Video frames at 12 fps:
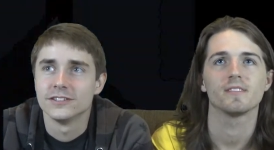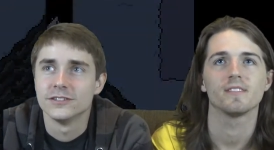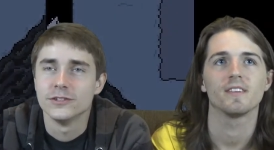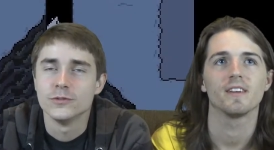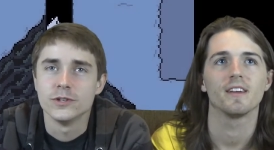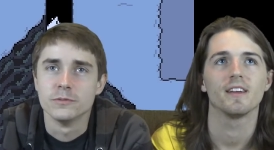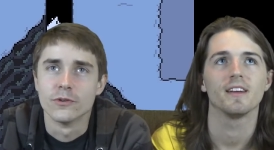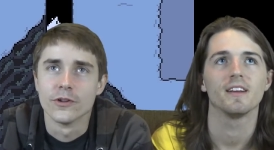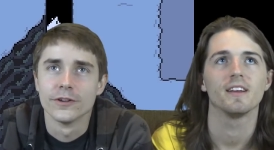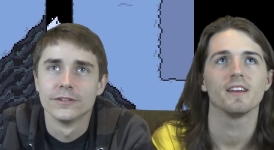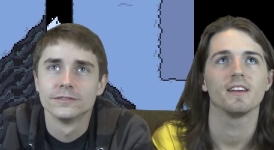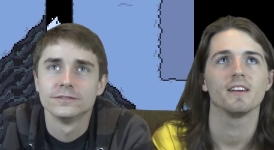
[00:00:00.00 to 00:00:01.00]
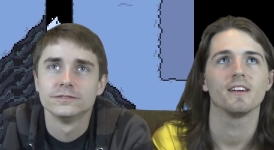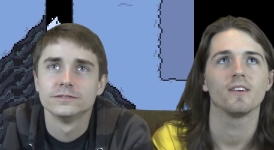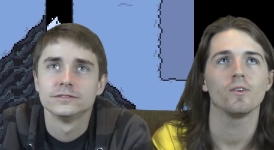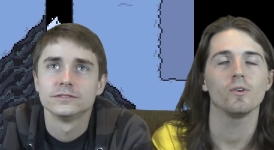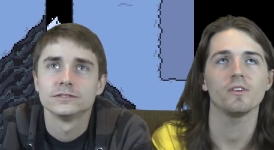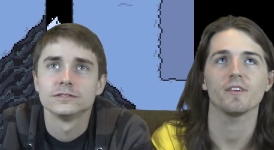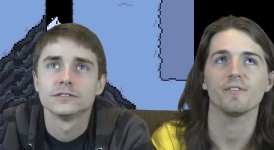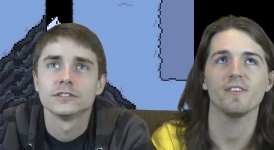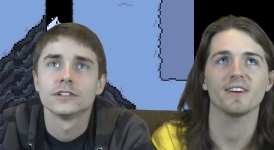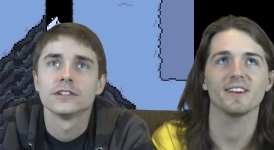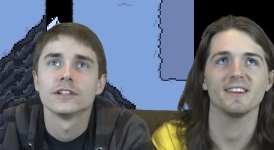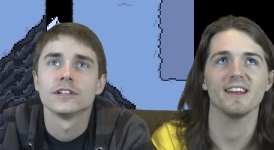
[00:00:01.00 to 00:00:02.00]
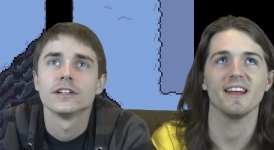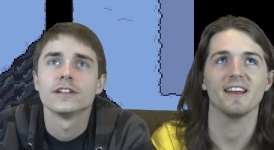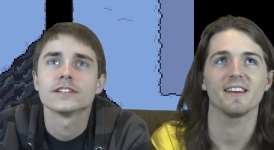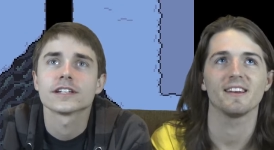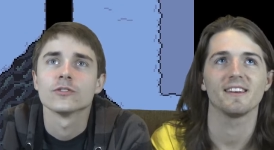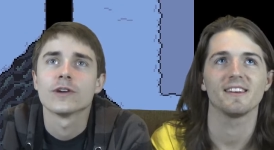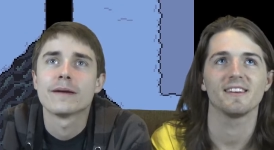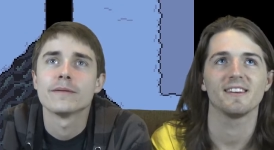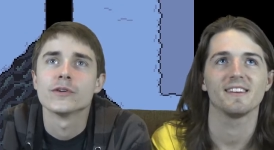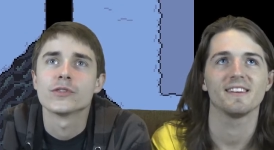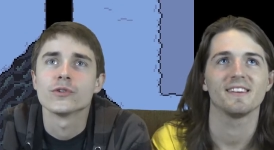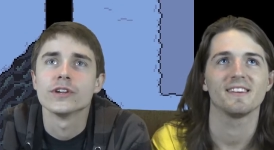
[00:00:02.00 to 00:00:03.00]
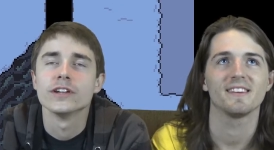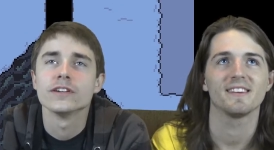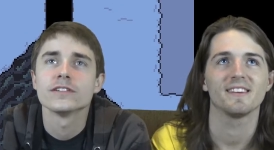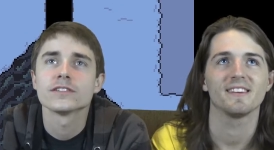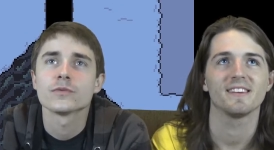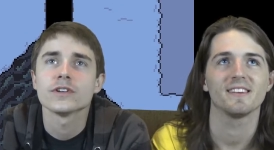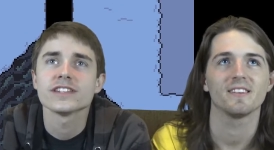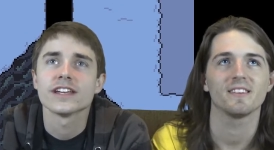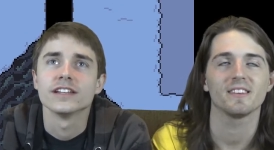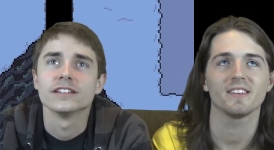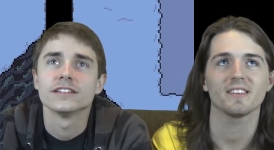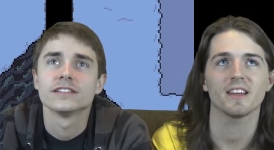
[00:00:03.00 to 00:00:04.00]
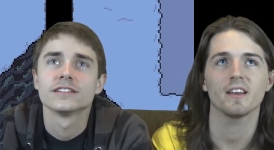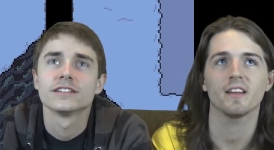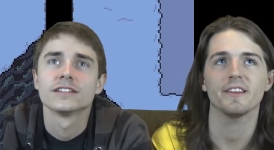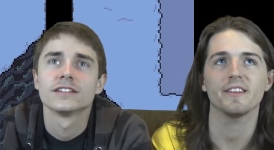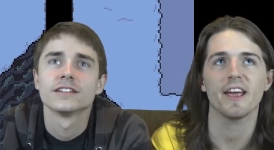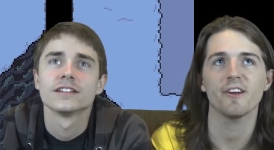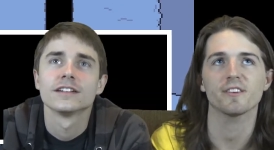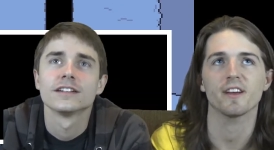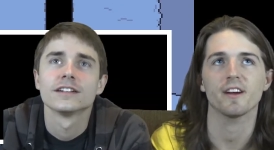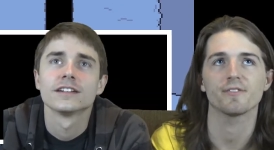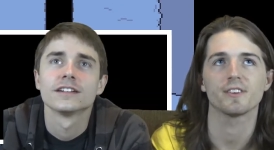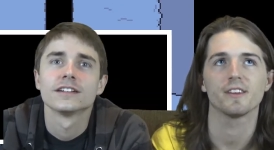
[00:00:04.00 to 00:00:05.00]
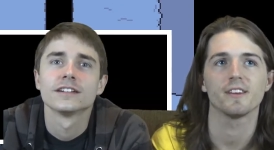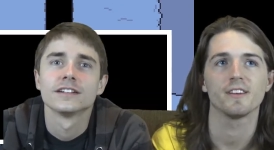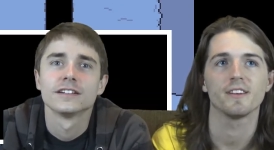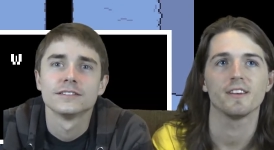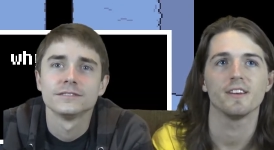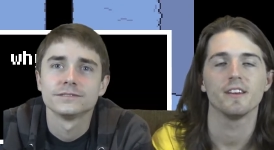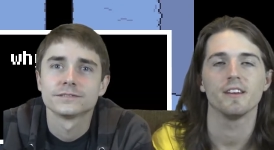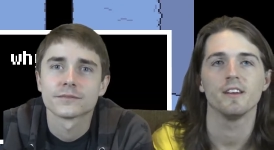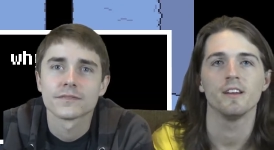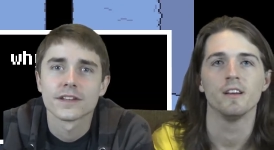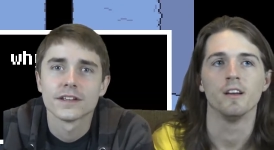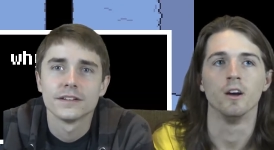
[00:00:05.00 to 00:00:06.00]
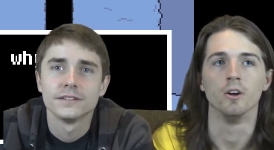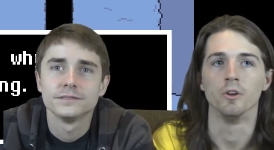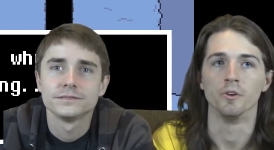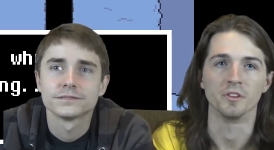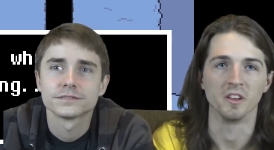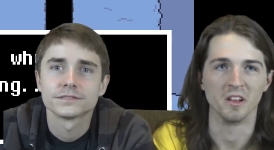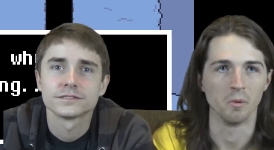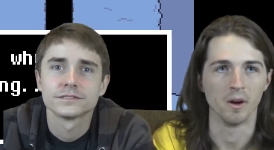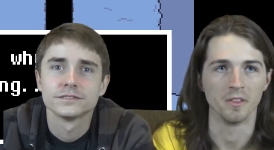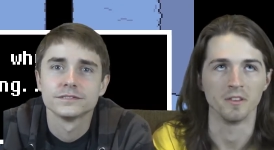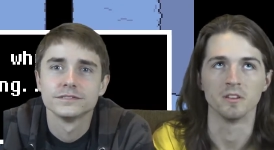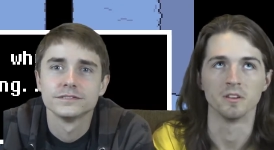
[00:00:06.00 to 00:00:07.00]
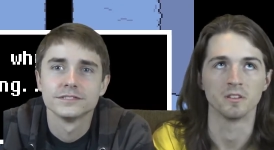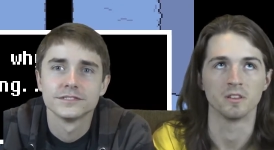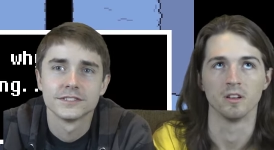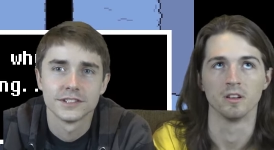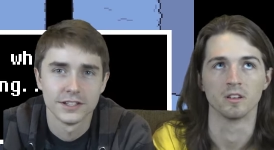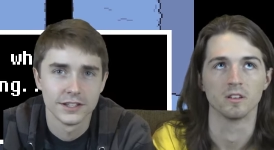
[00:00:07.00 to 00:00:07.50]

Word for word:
Speaker 1: you, you good brother.
Speaker 2: Who the fuck is that?
Speaker 1: It's like a rabbit with three ears.
Speaker 2: What is that? It's got a, it's a hair tuft. I don't understand why these aren't selling.